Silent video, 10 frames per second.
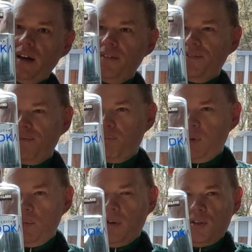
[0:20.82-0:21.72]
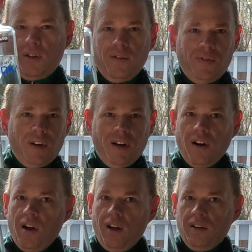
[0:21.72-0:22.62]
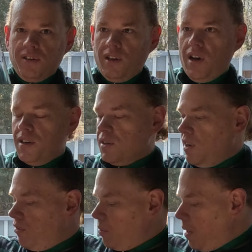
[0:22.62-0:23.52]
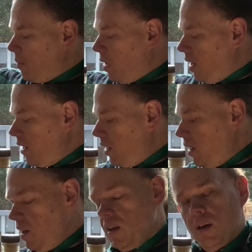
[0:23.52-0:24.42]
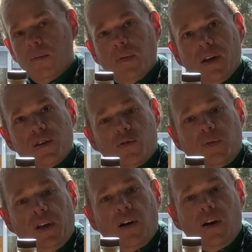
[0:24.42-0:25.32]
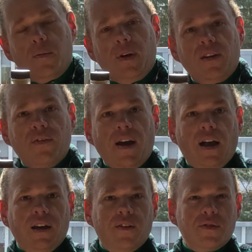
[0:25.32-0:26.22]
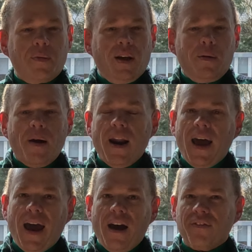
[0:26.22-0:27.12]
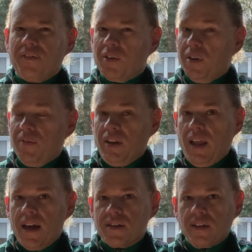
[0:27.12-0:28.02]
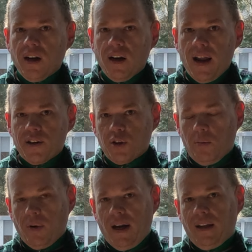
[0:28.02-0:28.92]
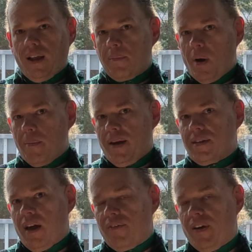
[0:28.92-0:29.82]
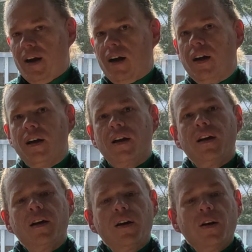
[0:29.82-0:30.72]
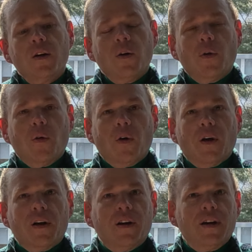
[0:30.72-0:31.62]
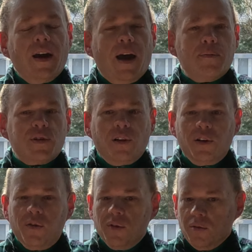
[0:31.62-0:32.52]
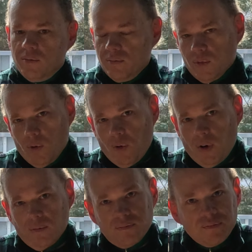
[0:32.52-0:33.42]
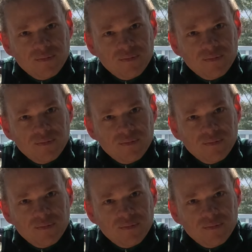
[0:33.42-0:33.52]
I've pretty much converted all to Costco for my bar because it's really hard to beat the value of spending about half or even less than on a national brand like Bombay Sapphire or Absolut or